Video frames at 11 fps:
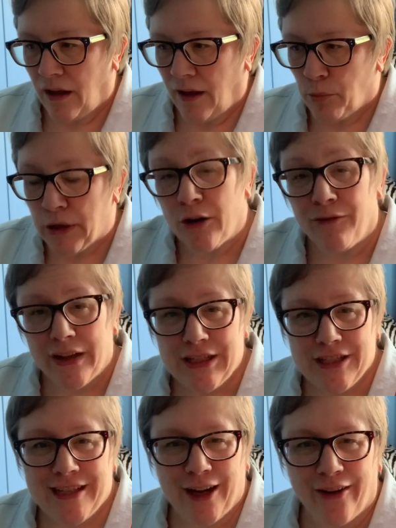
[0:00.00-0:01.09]
But her
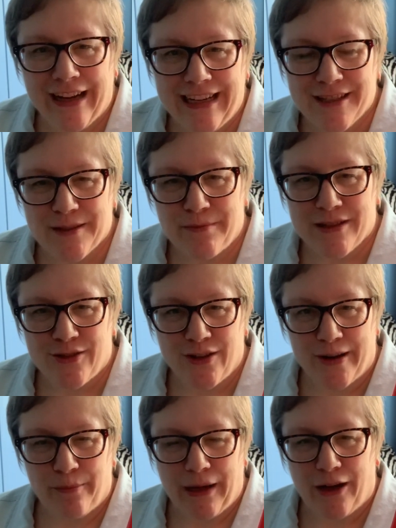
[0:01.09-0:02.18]
vegetarianism is
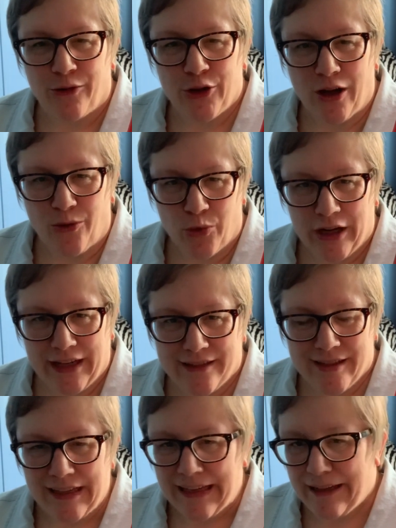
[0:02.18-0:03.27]
not about not wanting
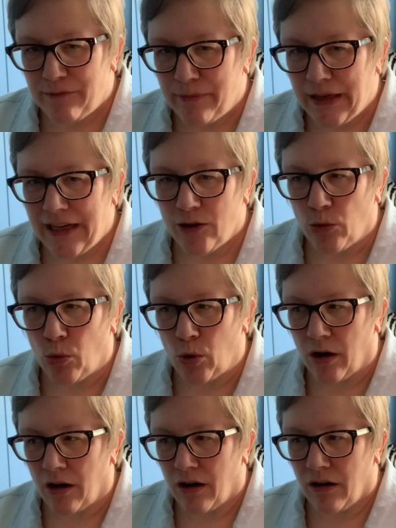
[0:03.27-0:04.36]
to eat meat
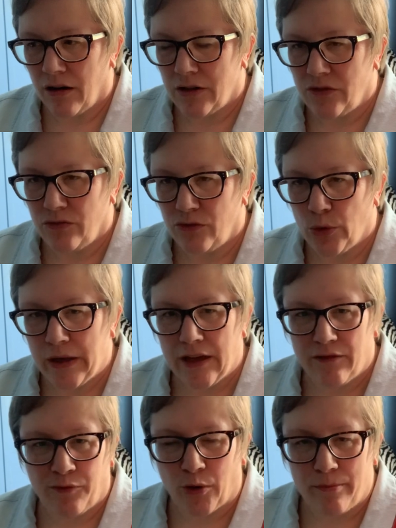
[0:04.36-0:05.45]
or doing
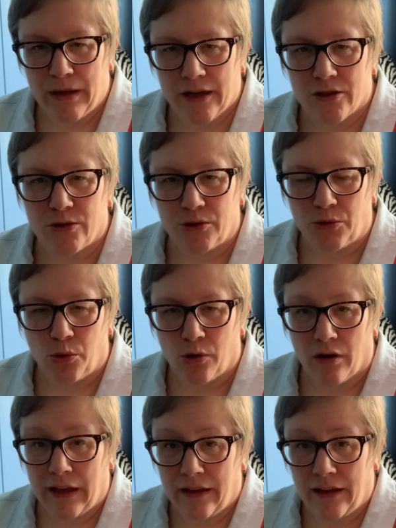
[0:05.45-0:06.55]
it for a medical
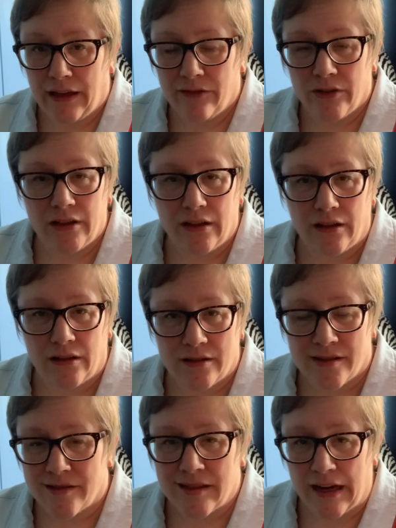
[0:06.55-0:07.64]
or even a
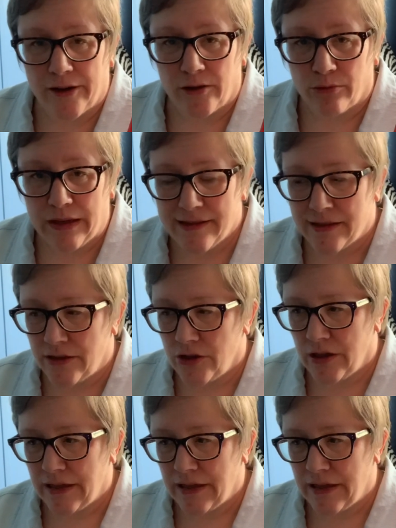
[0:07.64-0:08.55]
societal reason.